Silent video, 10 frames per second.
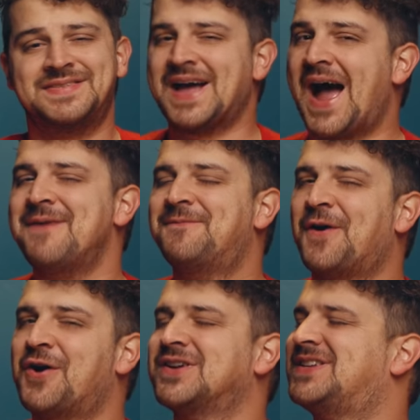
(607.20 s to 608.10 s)
Time
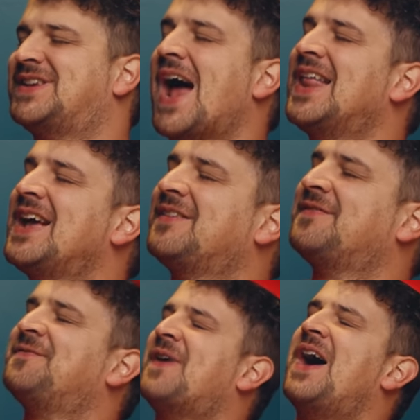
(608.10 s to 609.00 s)
for Janek
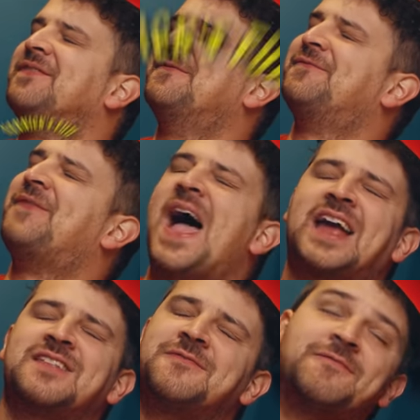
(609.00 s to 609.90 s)
Fun Fact